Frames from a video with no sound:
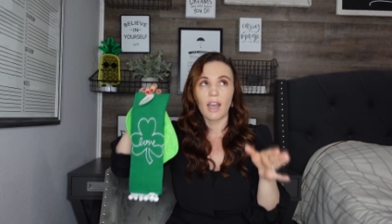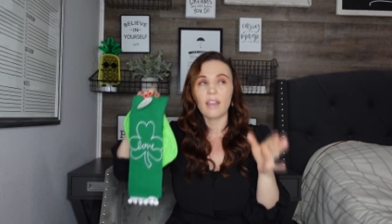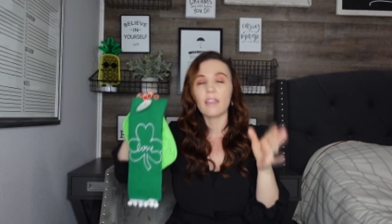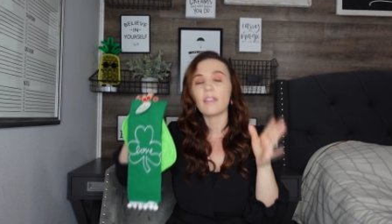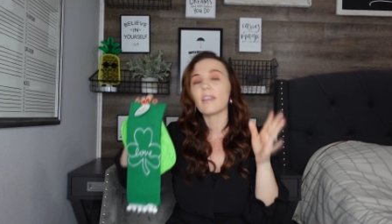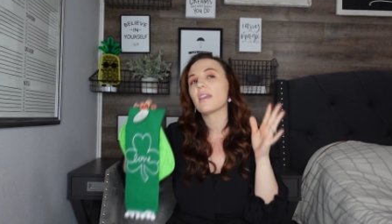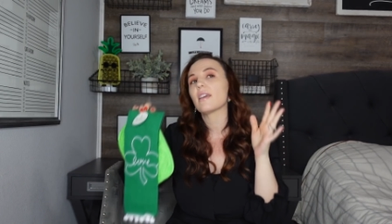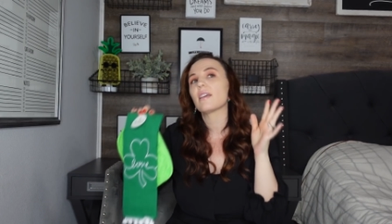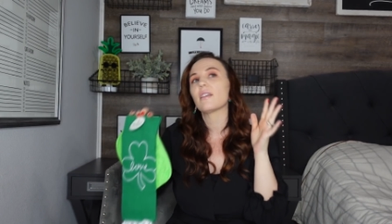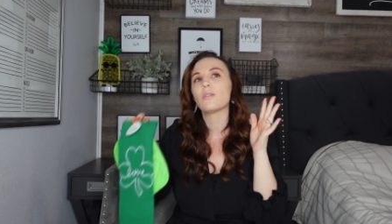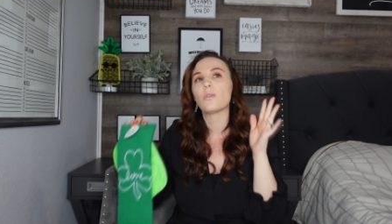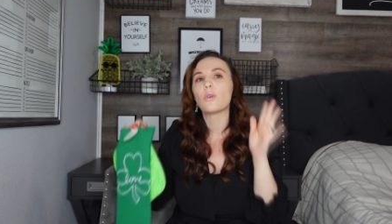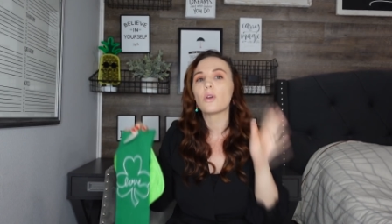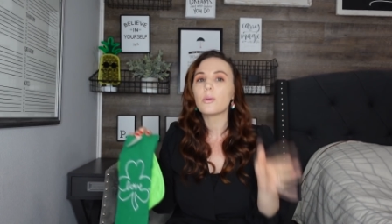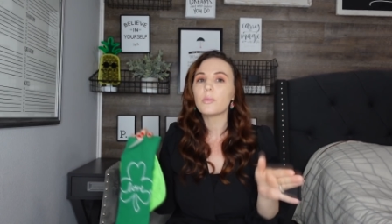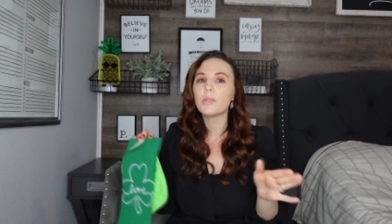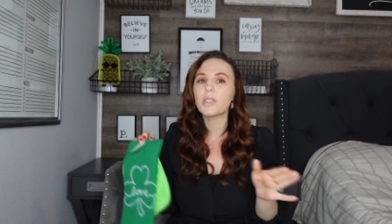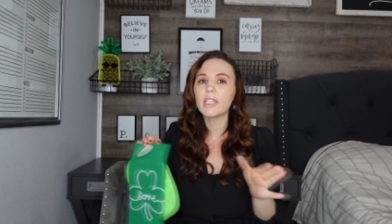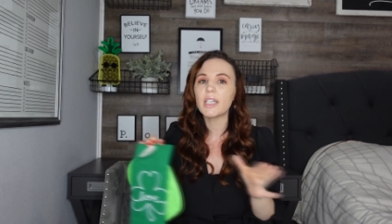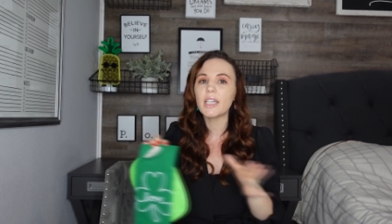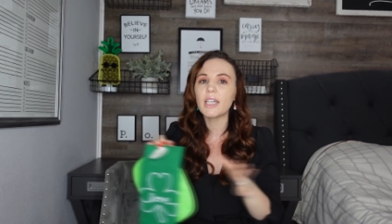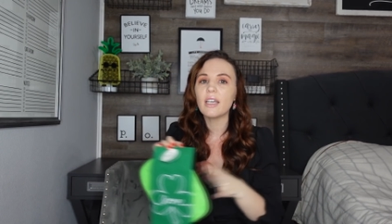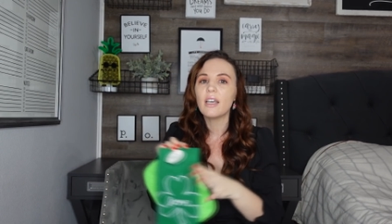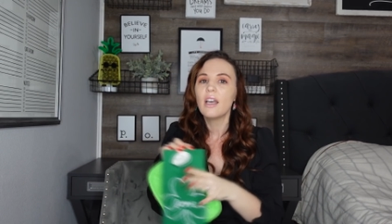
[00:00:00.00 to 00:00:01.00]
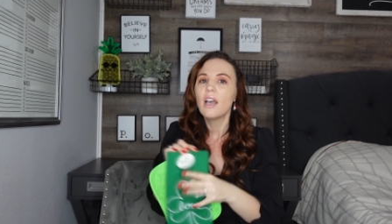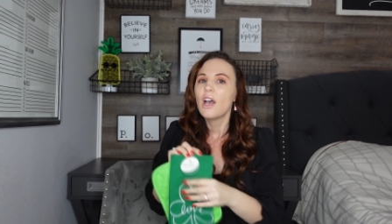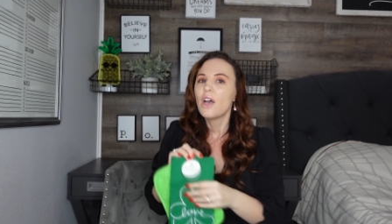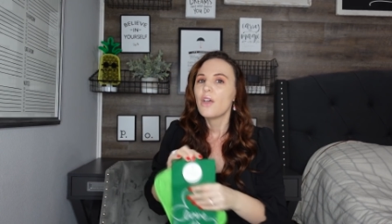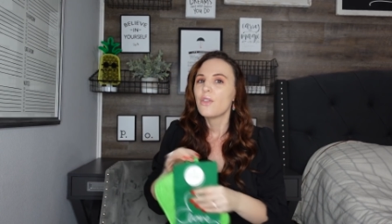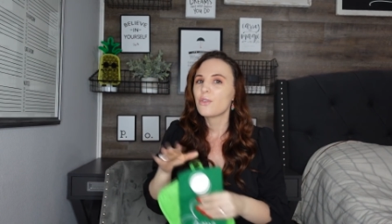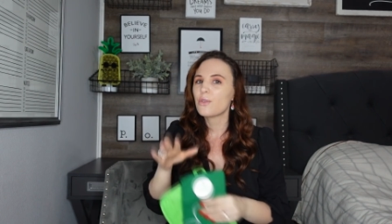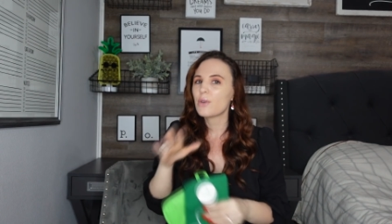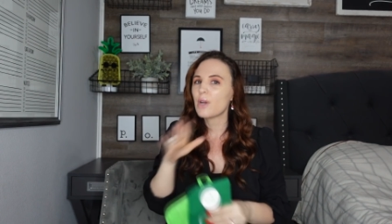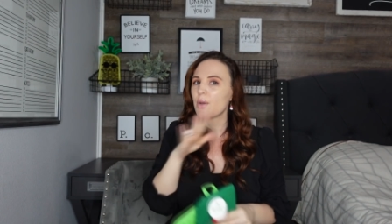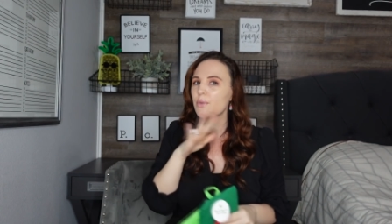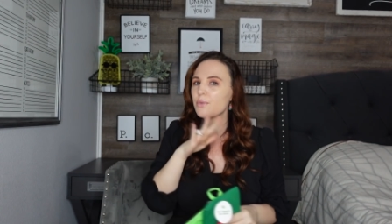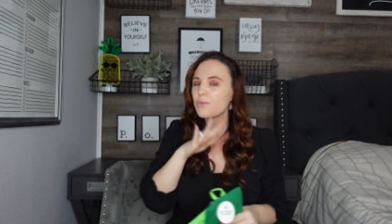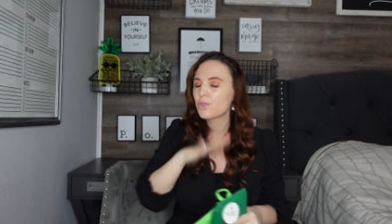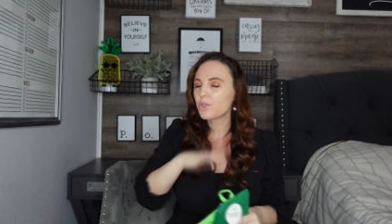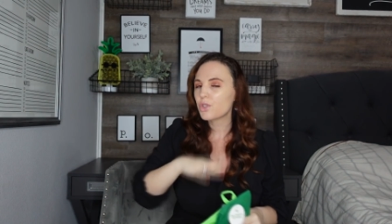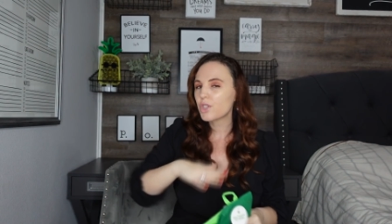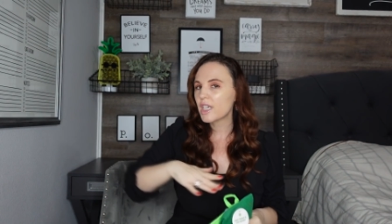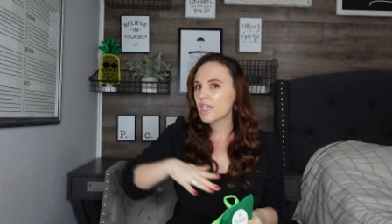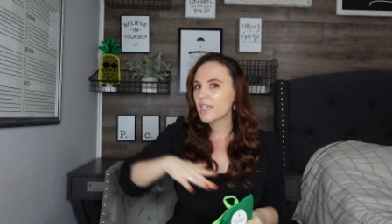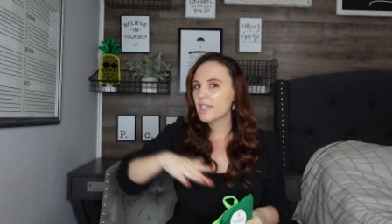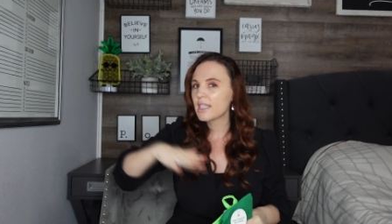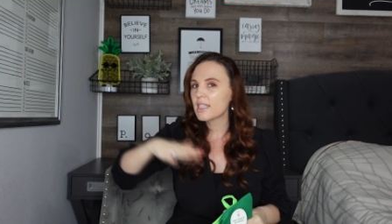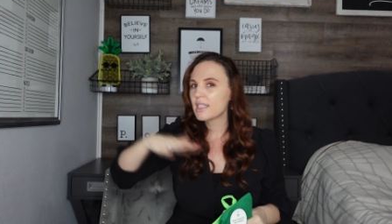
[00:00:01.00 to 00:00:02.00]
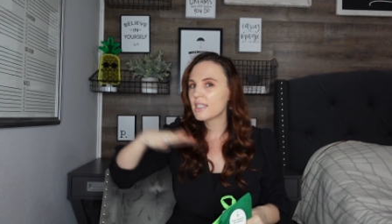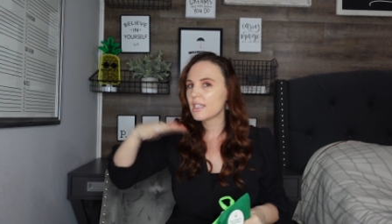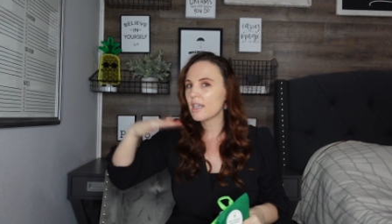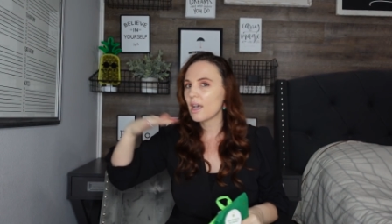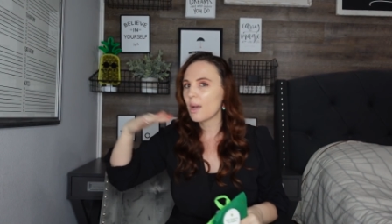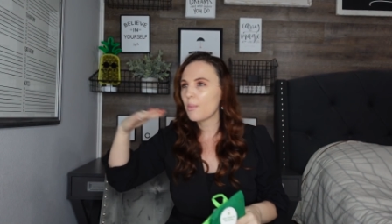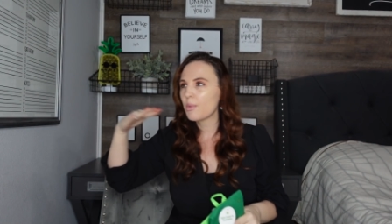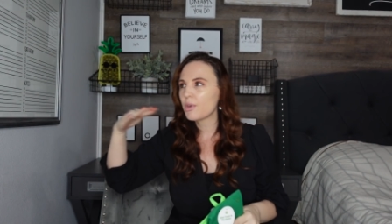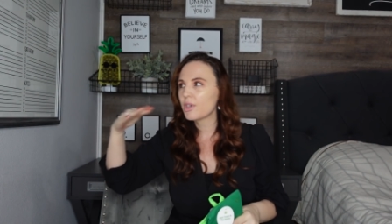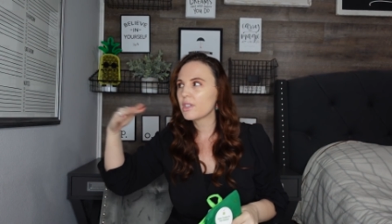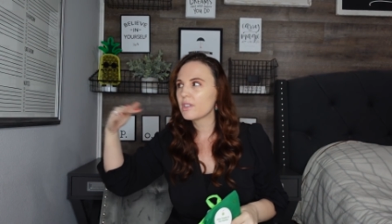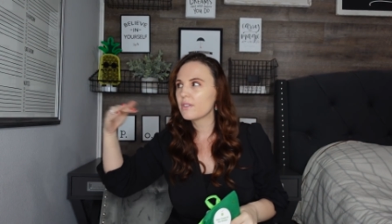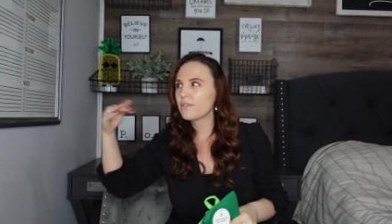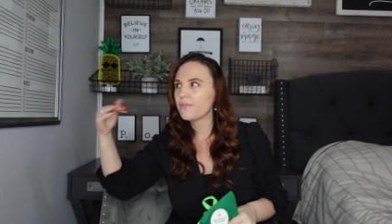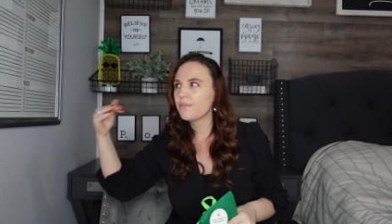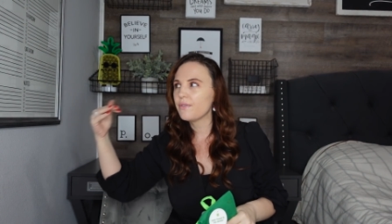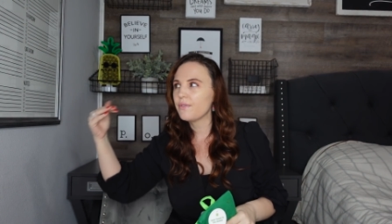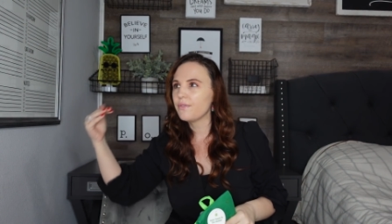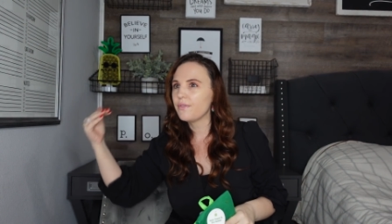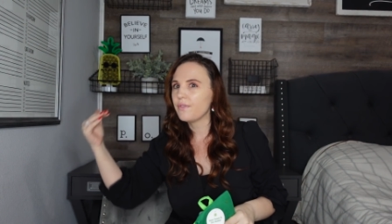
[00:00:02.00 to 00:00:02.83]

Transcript: I think normally around $3, some are $5,